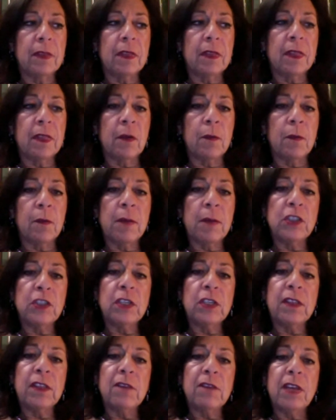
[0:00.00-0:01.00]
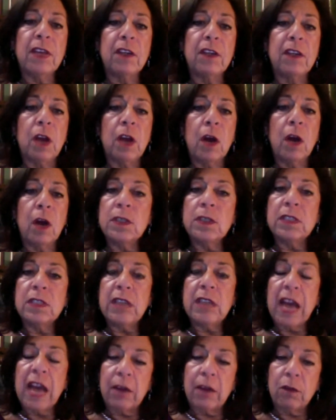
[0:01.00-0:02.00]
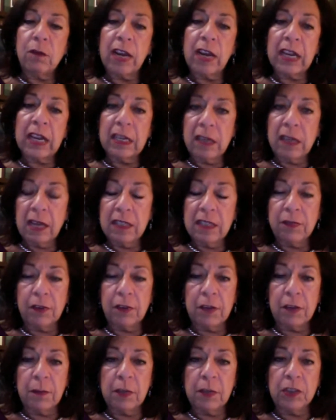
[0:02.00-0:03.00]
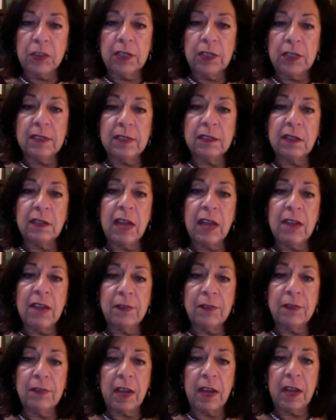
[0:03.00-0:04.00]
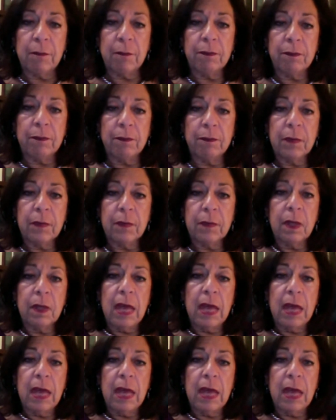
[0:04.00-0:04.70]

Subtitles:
they were mentioning that Van Gogh was not recognized very much in his lifetime mm-hmm.